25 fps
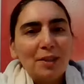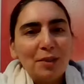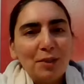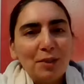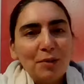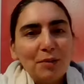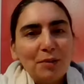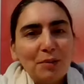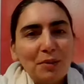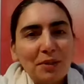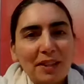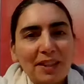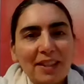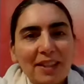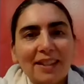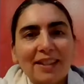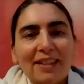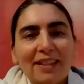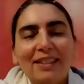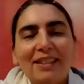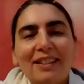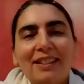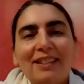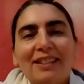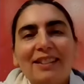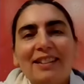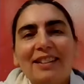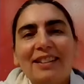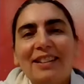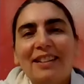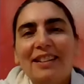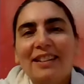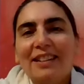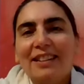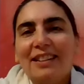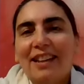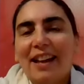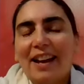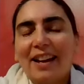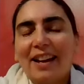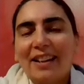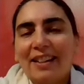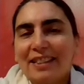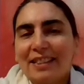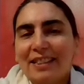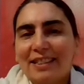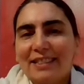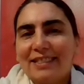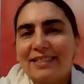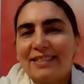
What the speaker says: they do with it, that